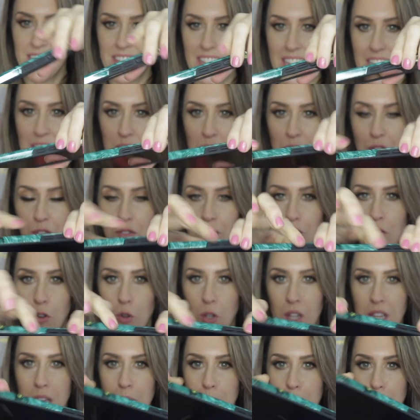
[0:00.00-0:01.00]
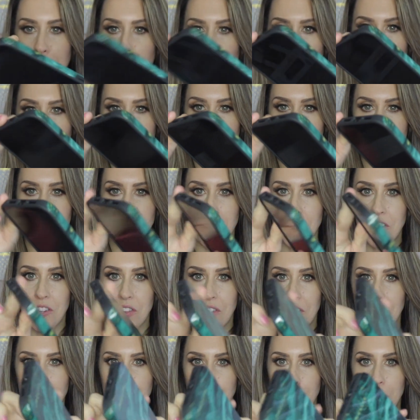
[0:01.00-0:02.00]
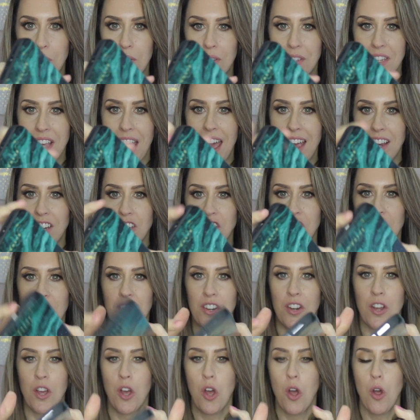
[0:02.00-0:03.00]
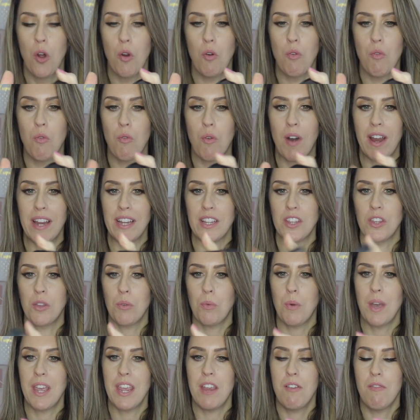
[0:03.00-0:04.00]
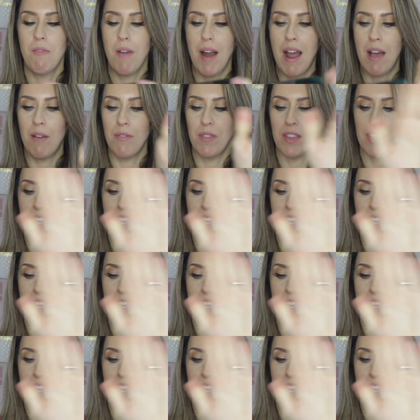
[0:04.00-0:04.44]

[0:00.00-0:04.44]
it's fully bumpered. There's protection right the way around the